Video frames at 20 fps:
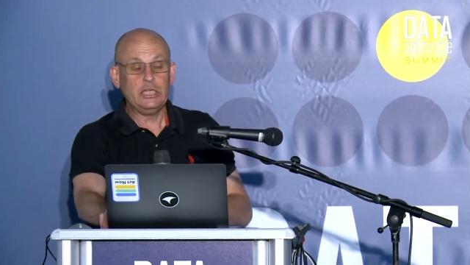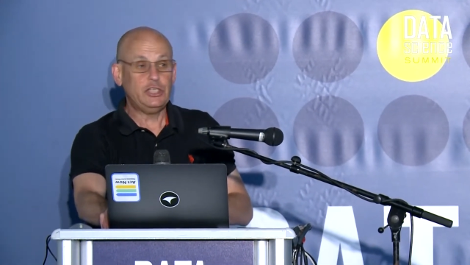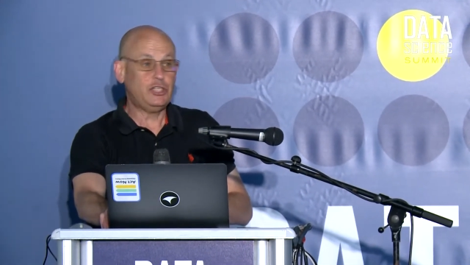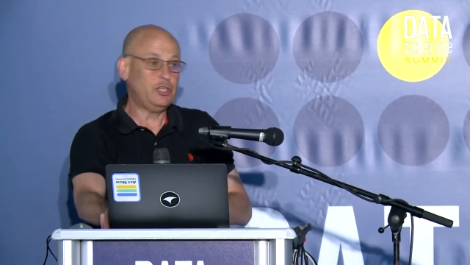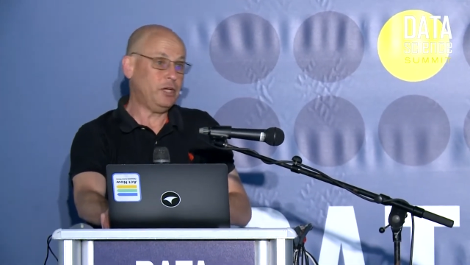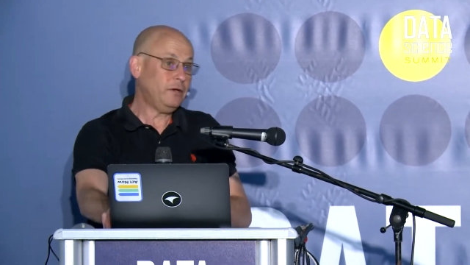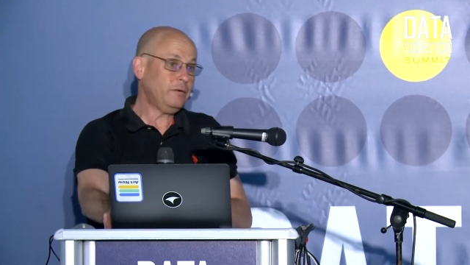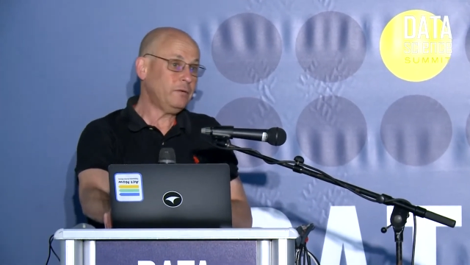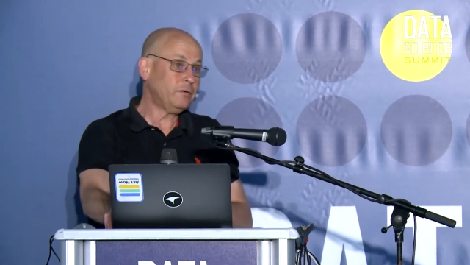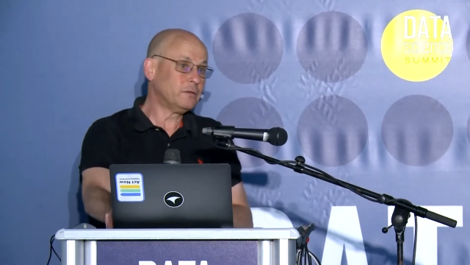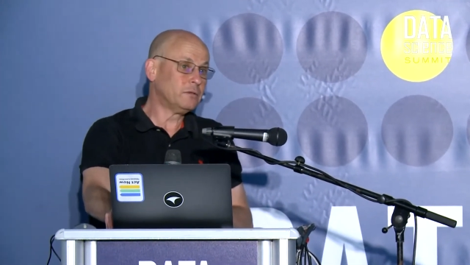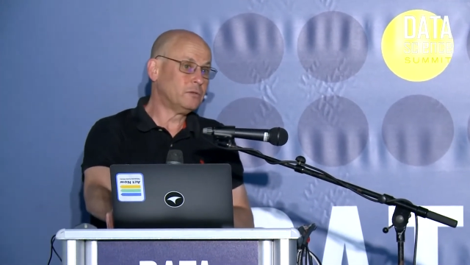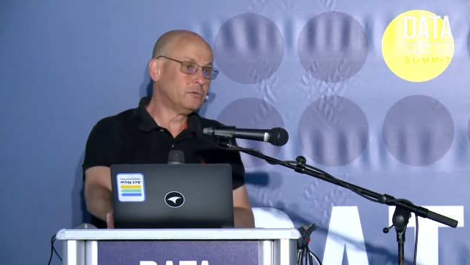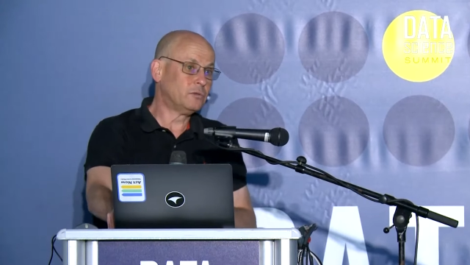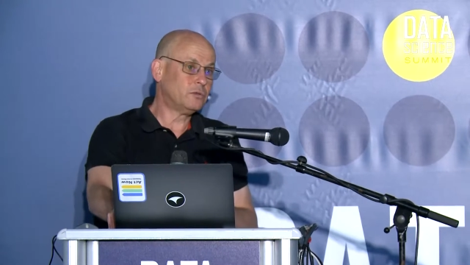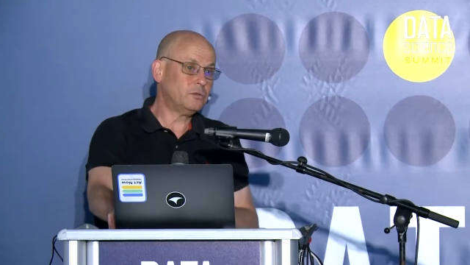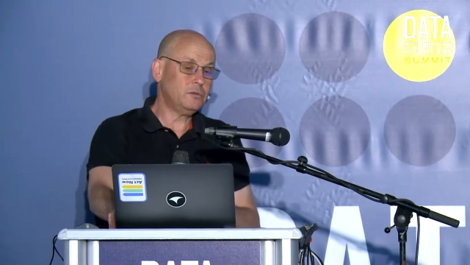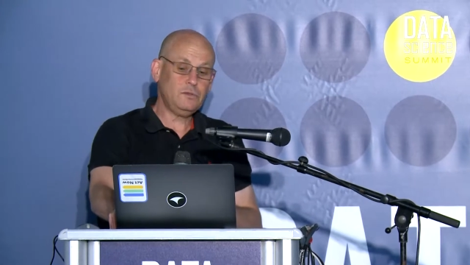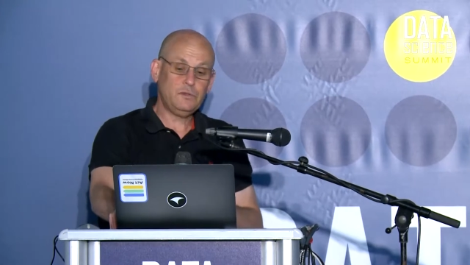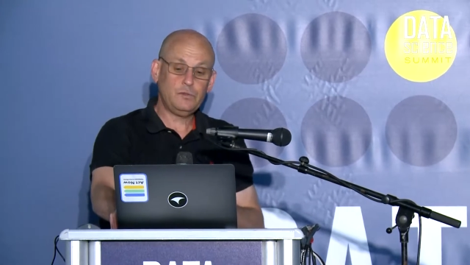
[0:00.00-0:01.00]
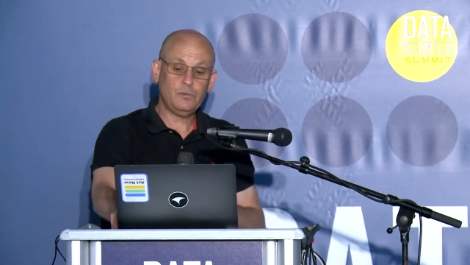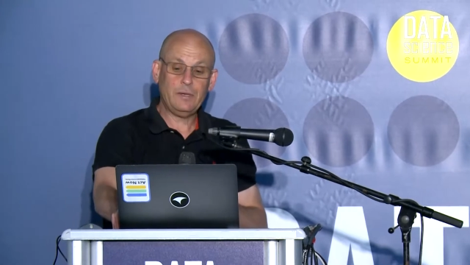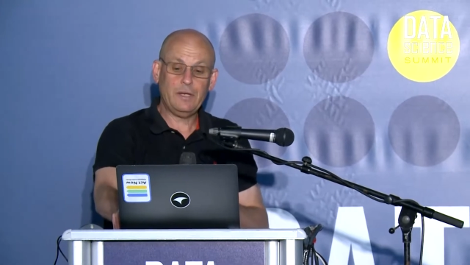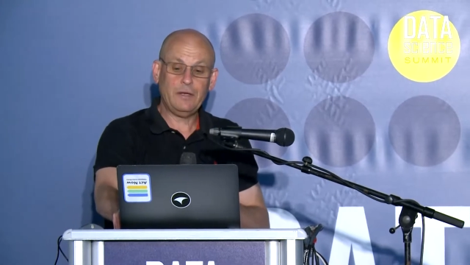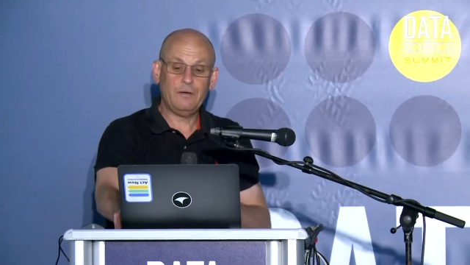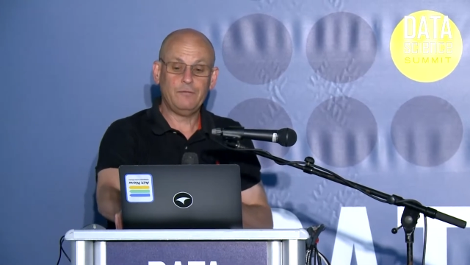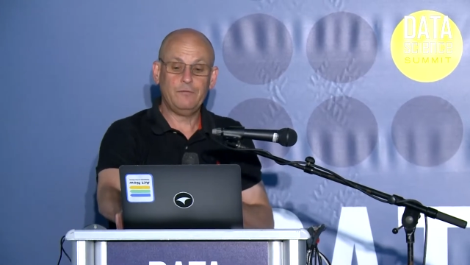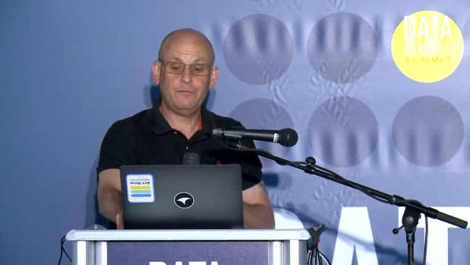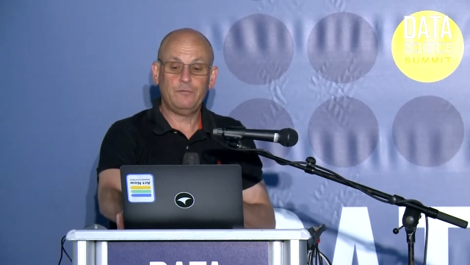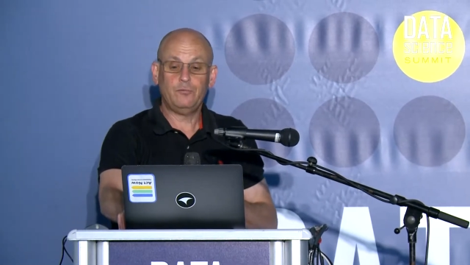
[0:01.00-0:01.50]
general neurons, we
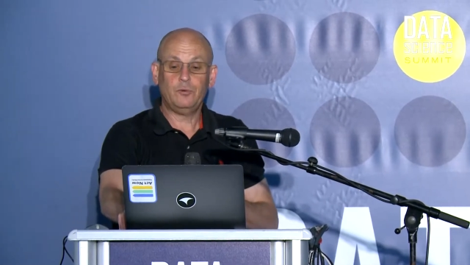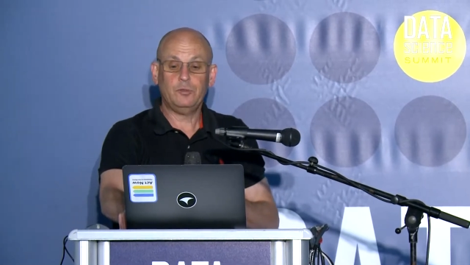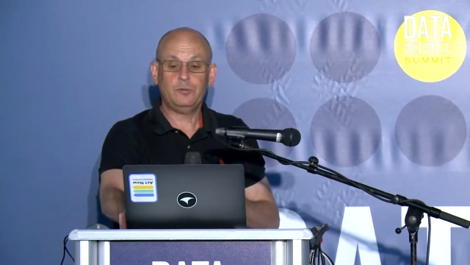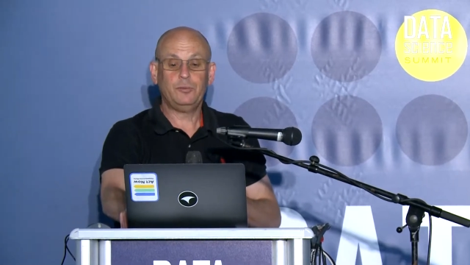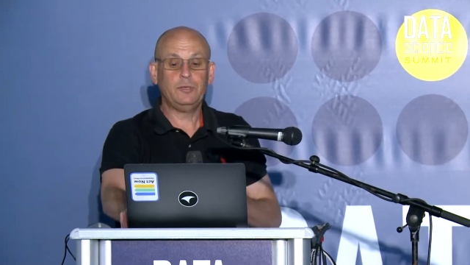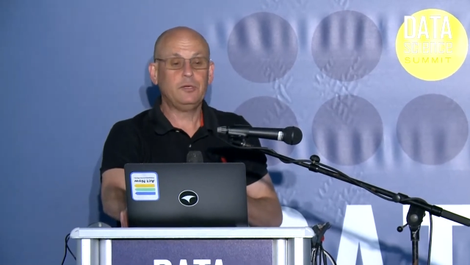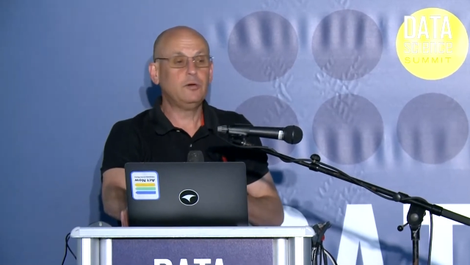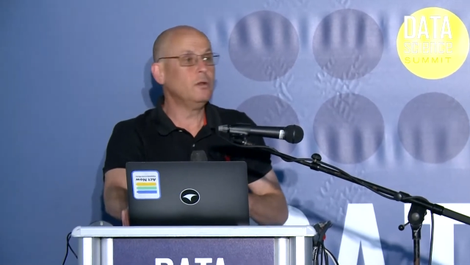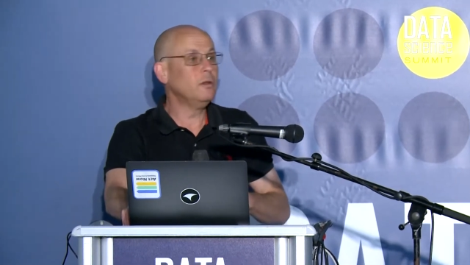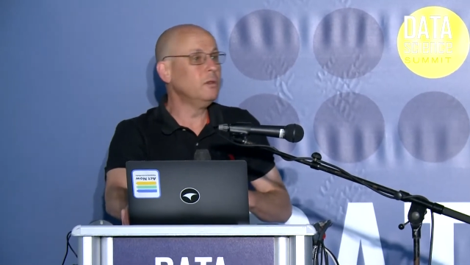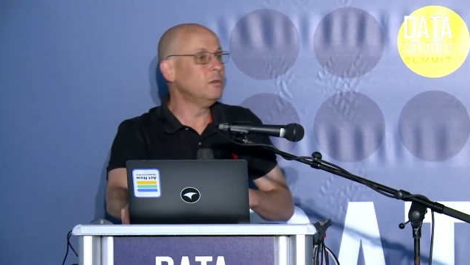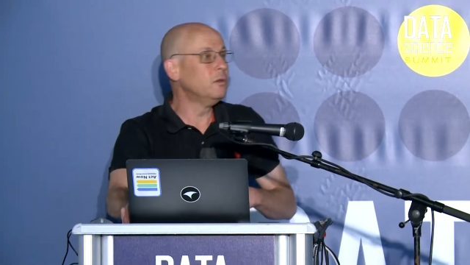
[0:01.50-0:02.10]
have what we call